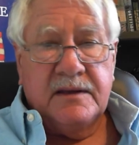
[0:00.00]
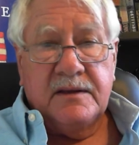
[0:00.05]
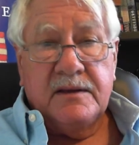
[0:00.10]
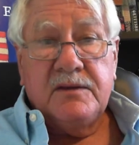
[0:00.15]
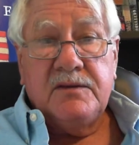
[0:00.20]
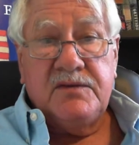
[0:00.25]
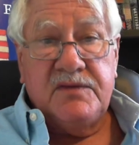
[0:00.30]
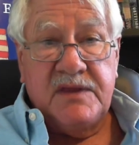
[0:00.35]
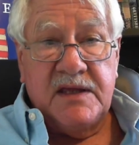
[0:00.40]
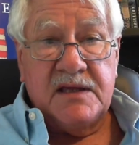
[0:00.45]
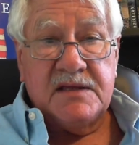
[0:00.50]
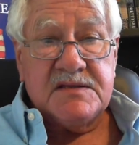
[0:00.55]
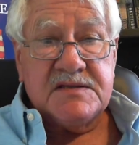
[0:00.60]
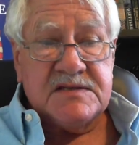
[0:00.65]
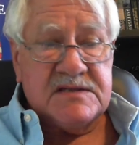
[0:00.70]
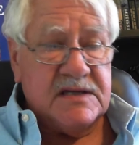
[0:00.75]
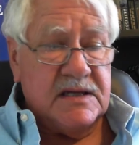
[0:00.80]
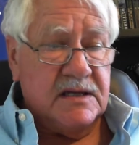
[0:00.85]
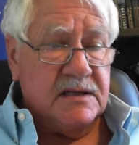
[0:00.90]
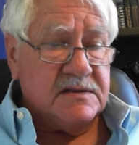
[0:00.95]
Then
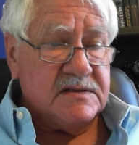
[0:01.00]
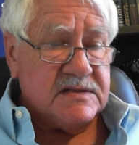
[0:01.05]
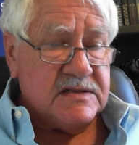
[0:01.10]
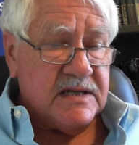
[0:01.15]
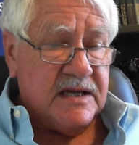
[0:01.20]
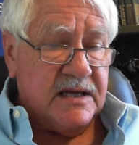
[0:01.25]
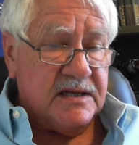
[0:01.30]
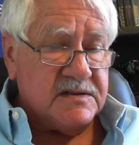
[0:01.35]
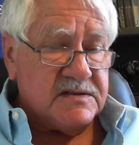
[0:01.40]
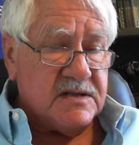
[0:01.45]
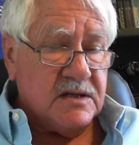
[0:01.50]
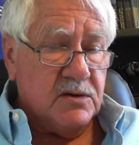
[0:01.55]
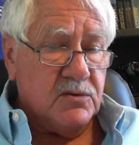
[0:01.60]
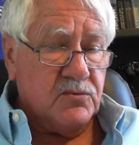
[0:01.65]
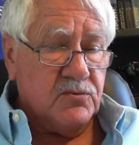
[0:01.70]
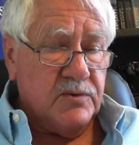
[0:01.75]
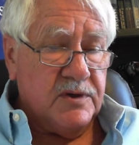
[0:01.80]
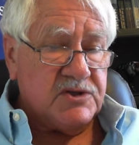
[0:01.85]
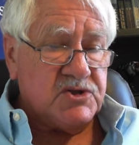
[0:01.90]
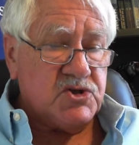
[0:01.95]
Zinn says,
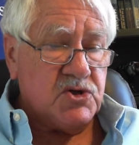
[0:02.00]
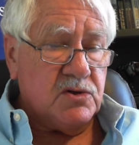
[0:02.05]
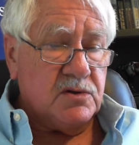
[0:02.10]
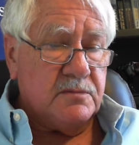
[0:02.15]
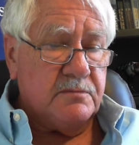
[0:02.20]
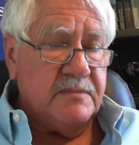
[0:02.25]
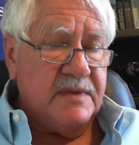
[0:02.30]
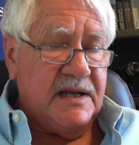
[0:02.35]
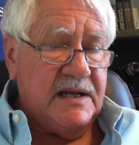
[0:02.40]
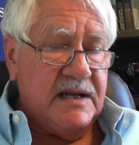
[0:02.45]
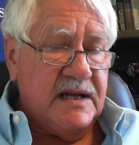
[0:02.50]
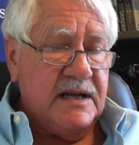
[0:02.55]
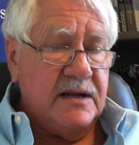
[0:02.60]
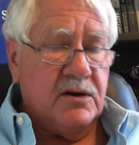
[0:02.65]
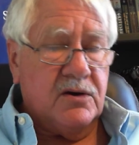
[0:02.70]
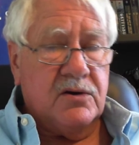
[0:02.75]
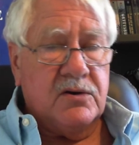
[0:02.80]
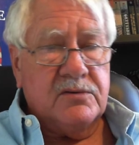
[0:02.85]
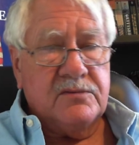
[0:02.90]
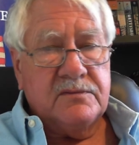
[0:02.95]
Richard
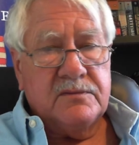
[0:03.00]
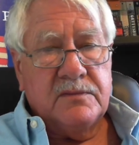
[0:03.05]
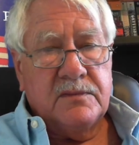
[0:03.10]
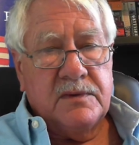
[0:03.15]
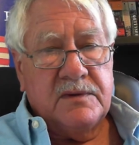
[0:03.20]
Minear,